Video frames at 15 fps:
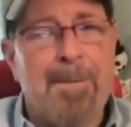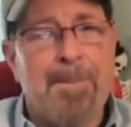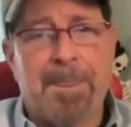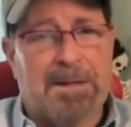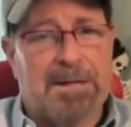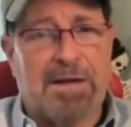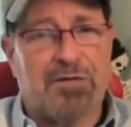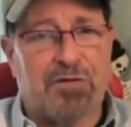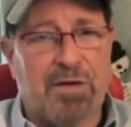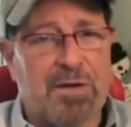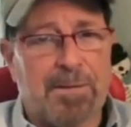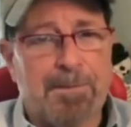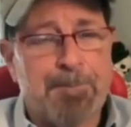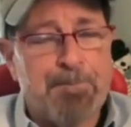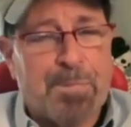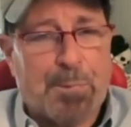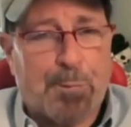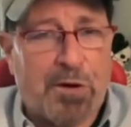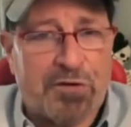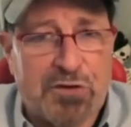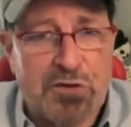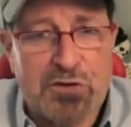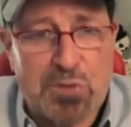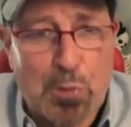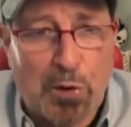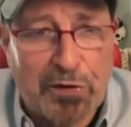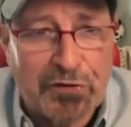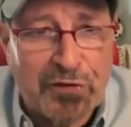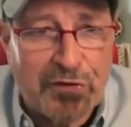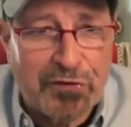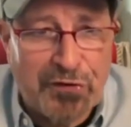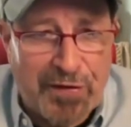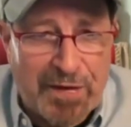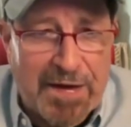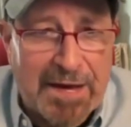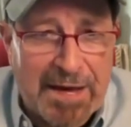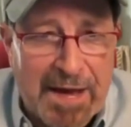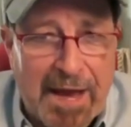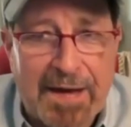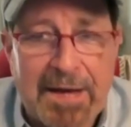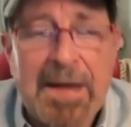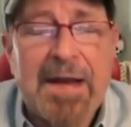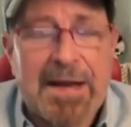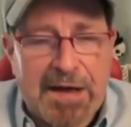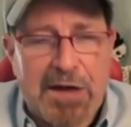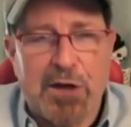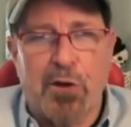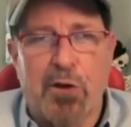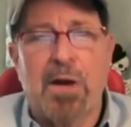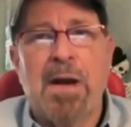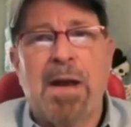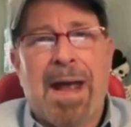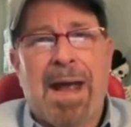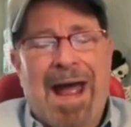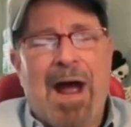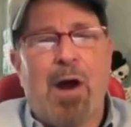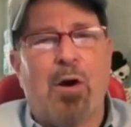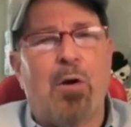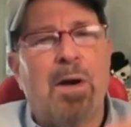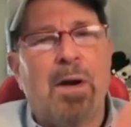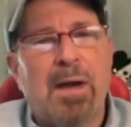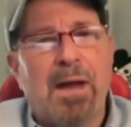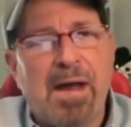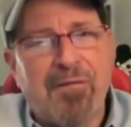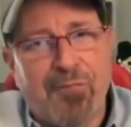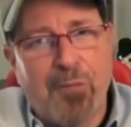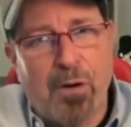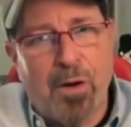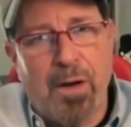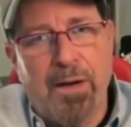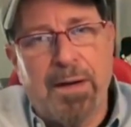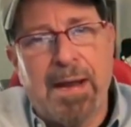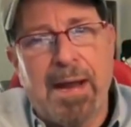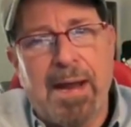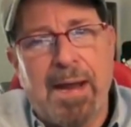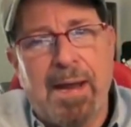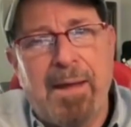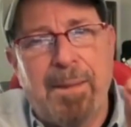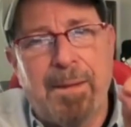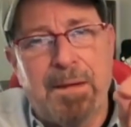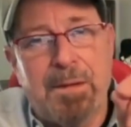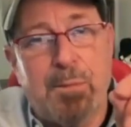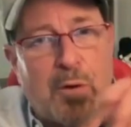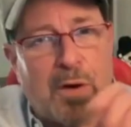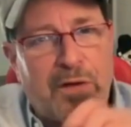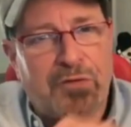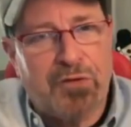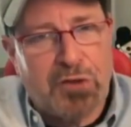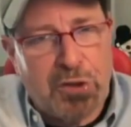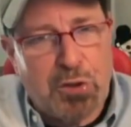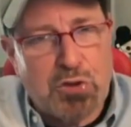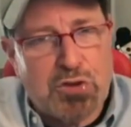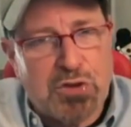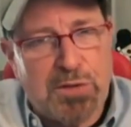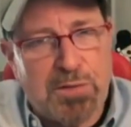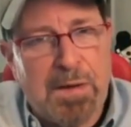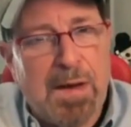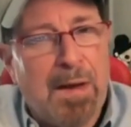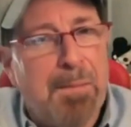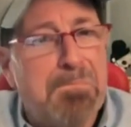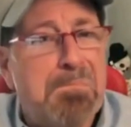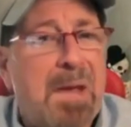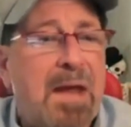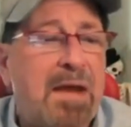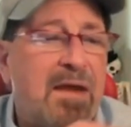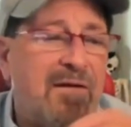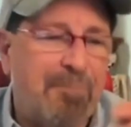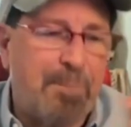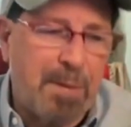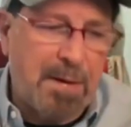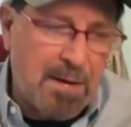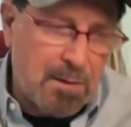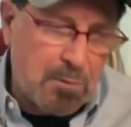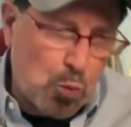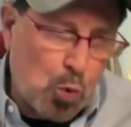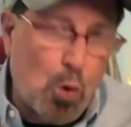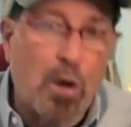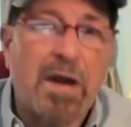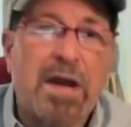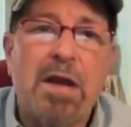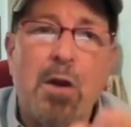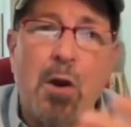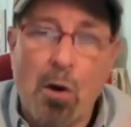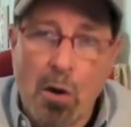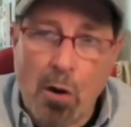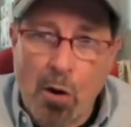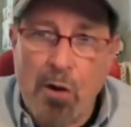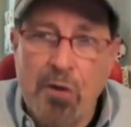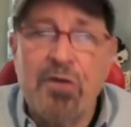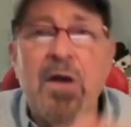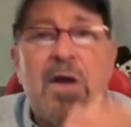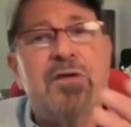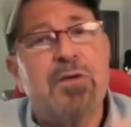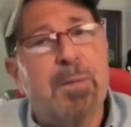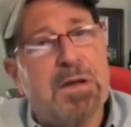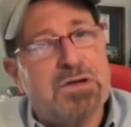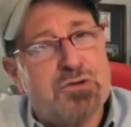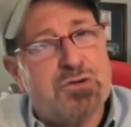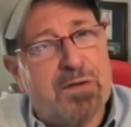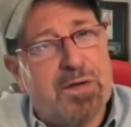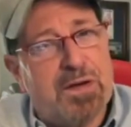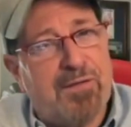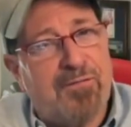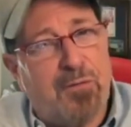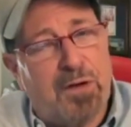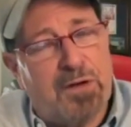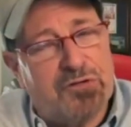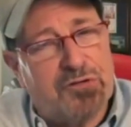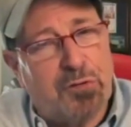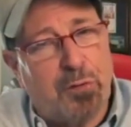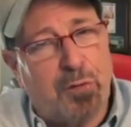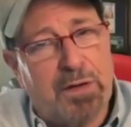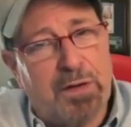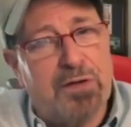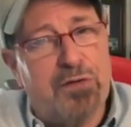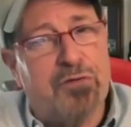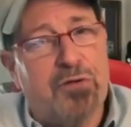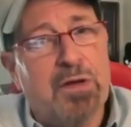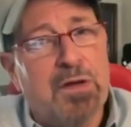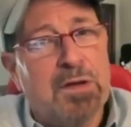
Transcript: The last thing the prosecution wants is to then again hear how Ephron and the prosecution may have been working hard to make sure that Ephron's story is